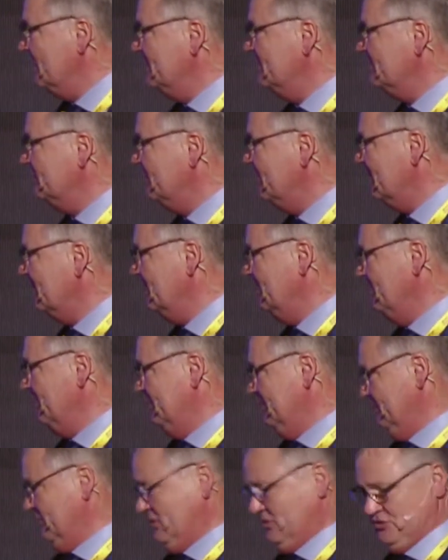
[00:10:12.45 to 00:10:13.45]
Then they take a
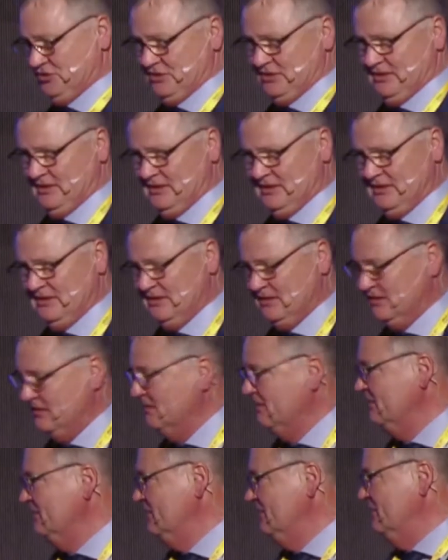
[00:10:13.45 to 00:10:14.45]
lot of oxygen.
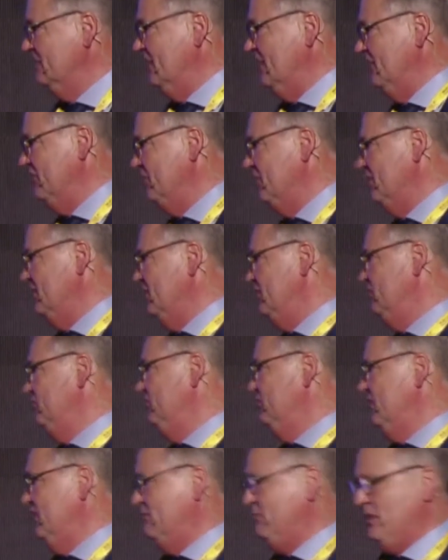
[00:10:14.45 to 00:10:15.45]
And you
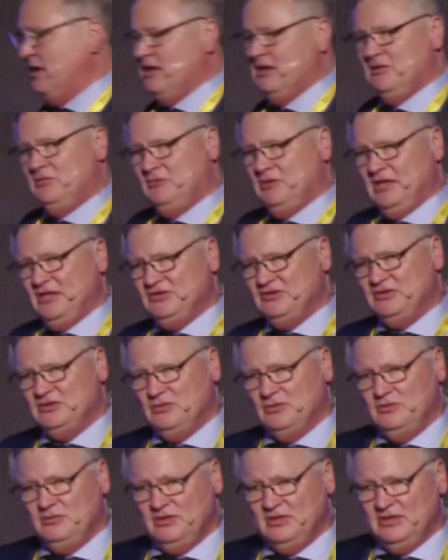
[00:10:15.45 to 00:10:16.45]
cannot do that by
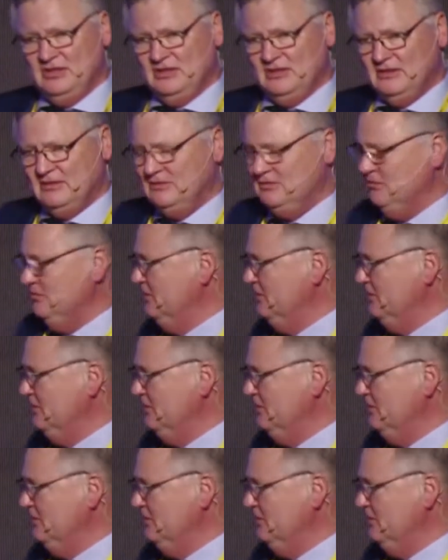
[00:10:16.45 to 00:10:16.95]
aeration only.